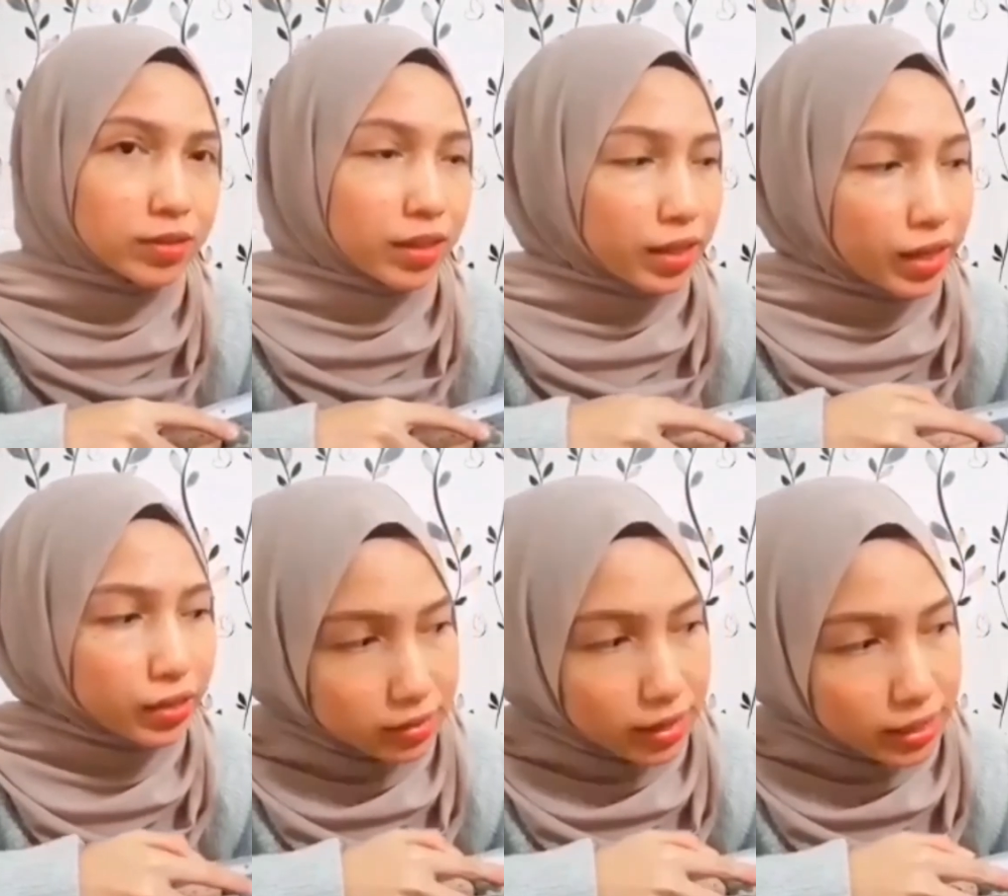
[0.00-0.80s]
And
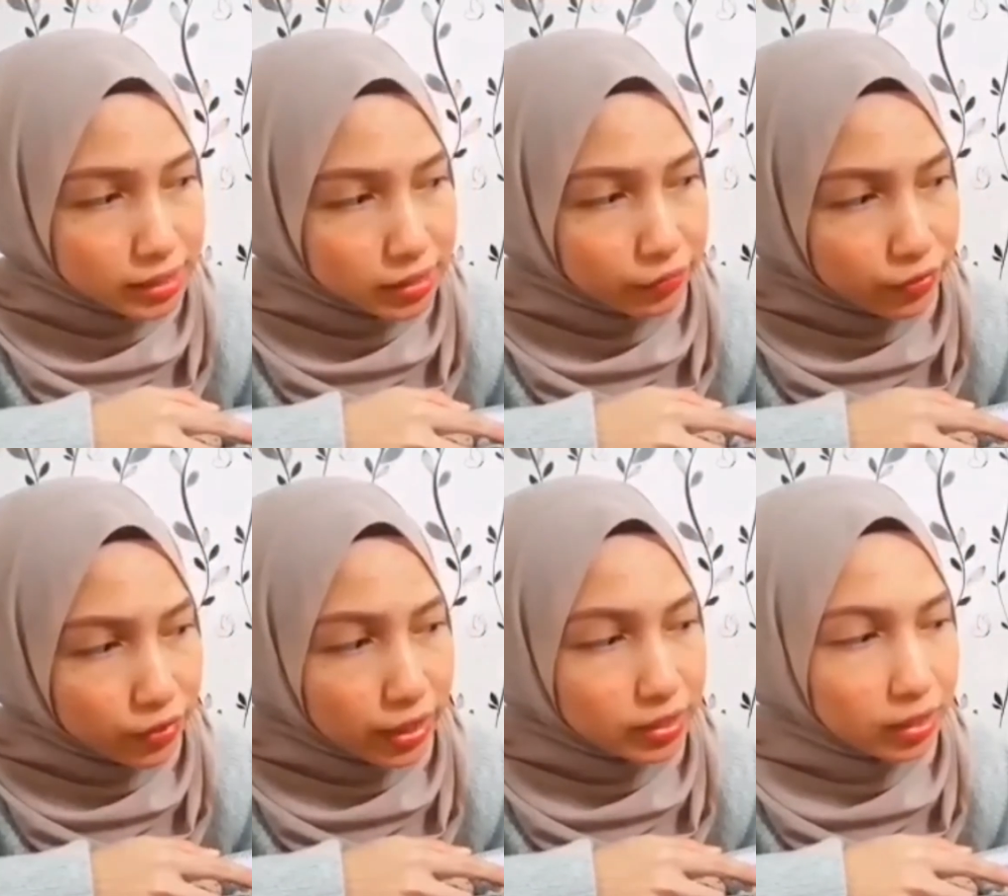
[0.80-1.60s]
the answer for
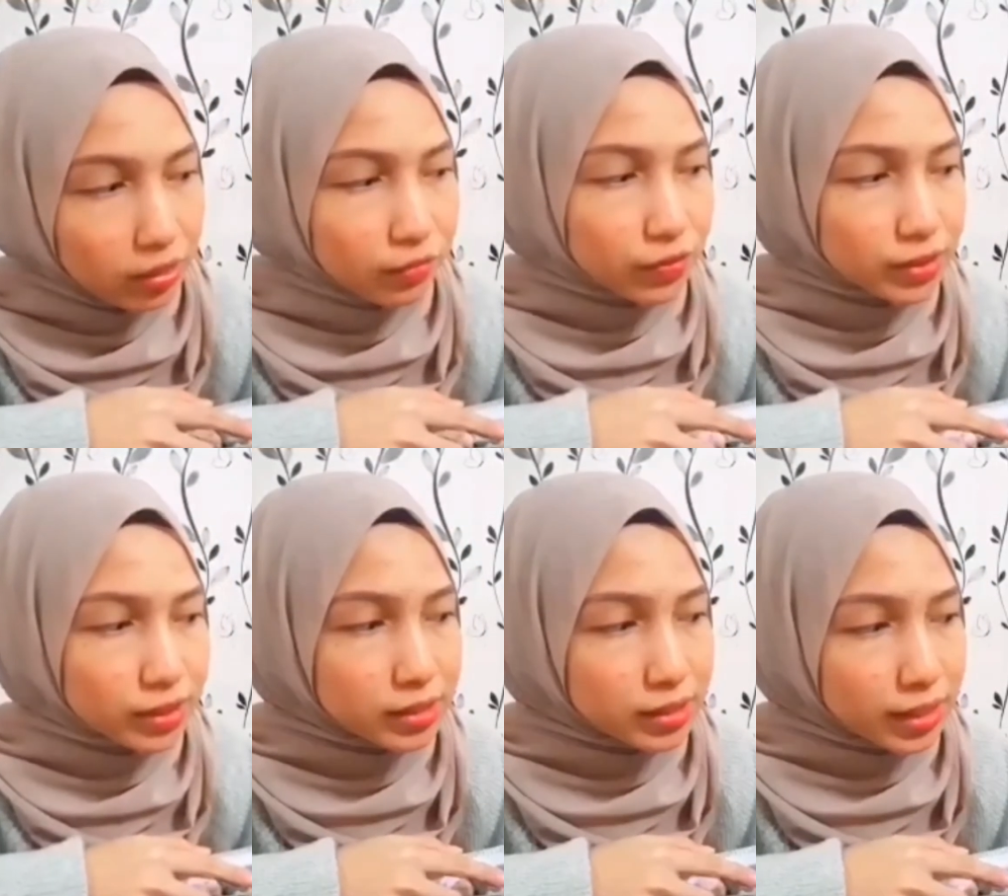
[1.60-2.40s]
analog voltage
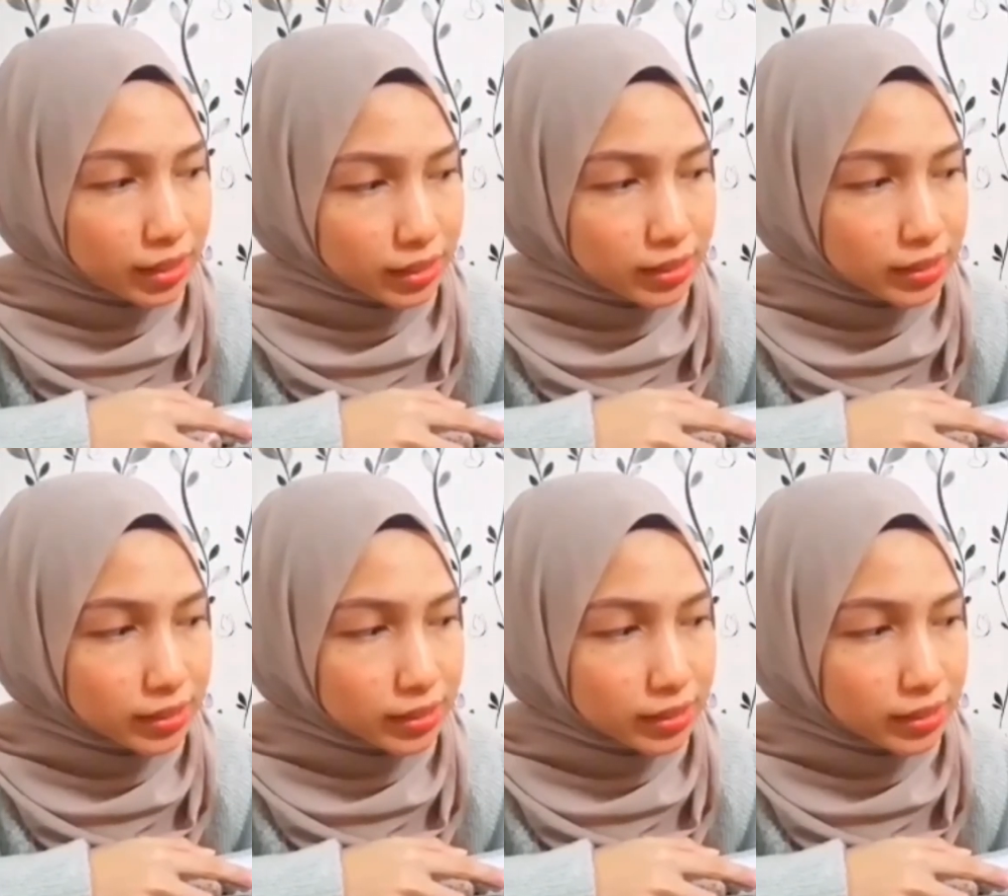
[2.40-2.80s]
is